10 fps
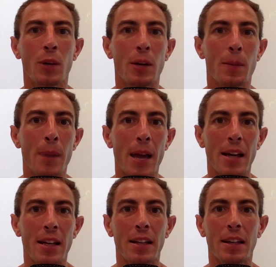where I'm
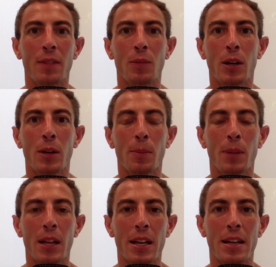batting and where I'm
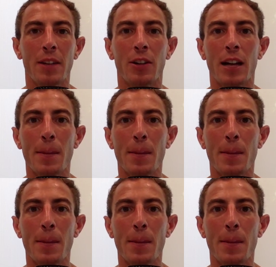playing or